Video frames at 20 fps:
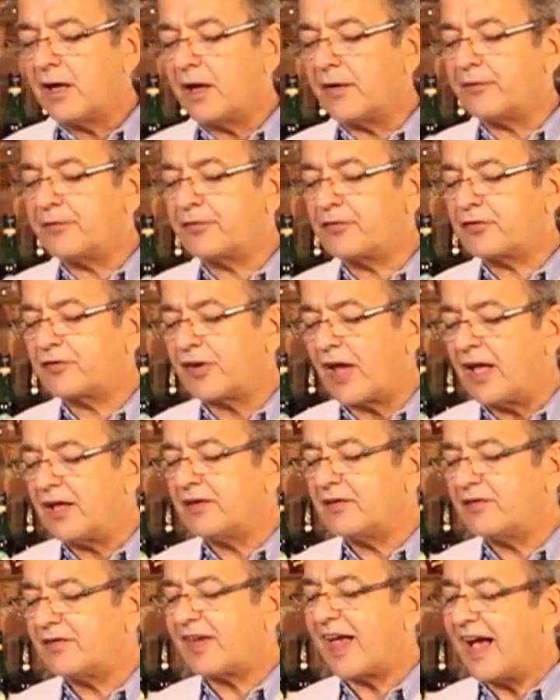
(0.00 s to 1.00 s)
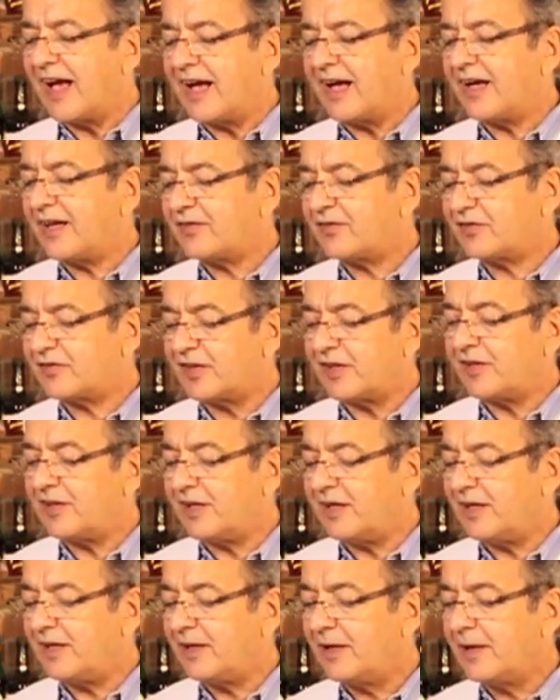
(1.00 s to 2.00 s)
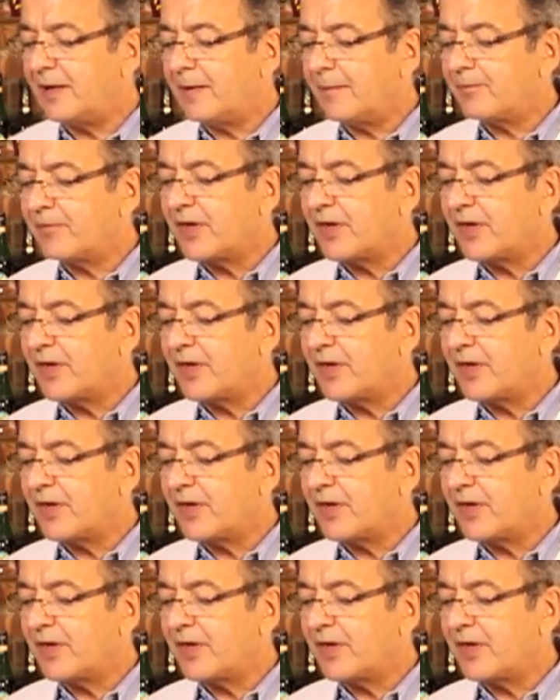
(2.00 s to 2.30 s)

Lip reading: of Sanzha City